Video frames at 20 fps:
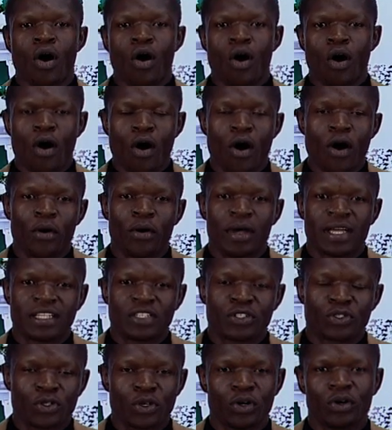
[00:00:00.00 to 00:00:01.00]
All right,
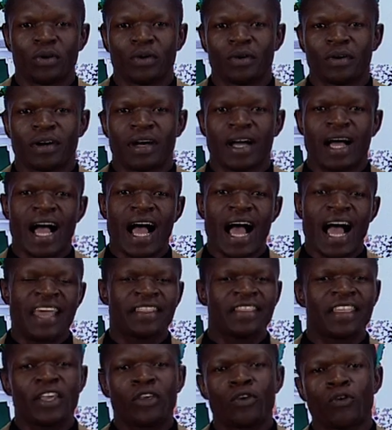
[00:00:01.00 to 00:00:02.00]
so I
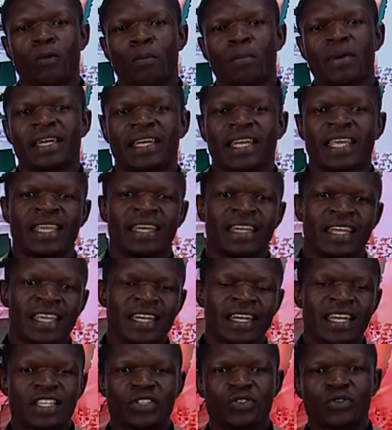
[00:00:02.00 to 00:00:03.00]
think you've been in
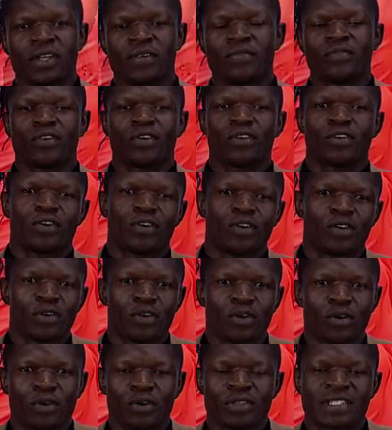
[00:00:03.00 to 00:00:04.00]
industry
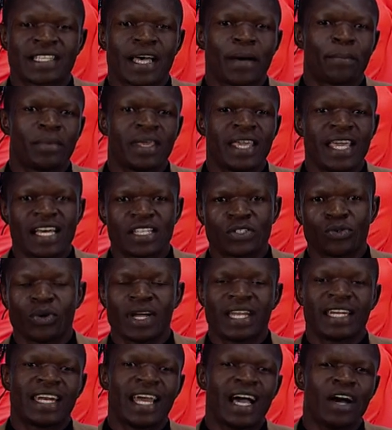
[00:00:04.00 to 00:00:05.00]
for some years
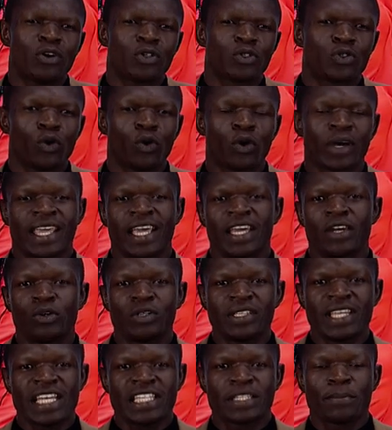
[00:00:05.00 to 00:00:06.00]
right now. So can you
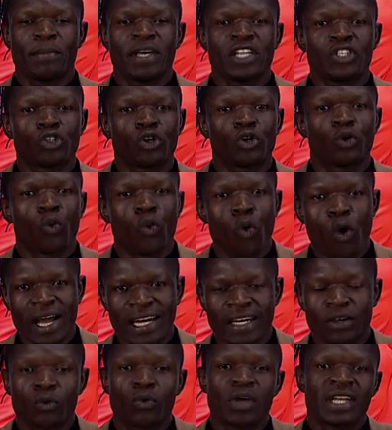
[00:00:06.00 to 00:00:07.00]
just mention
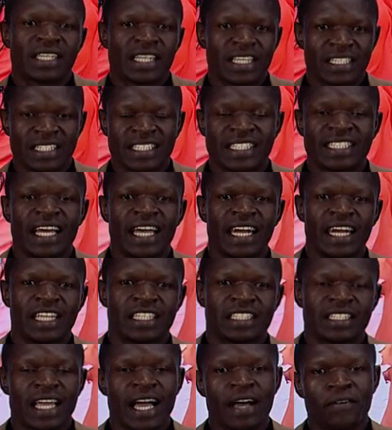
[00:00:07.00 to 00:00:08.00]
one greatest
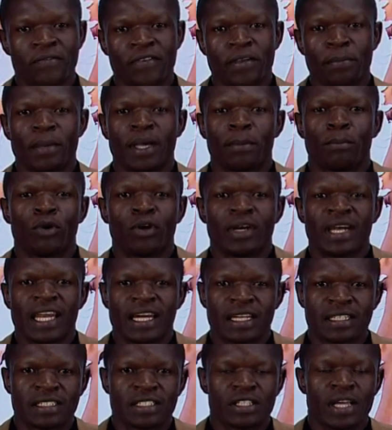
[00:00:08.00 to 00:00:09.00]
challenge female
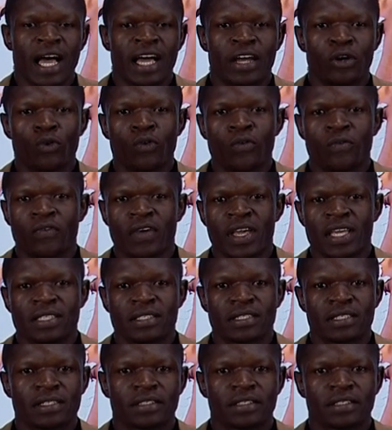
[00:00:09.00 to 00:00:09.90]
models do face?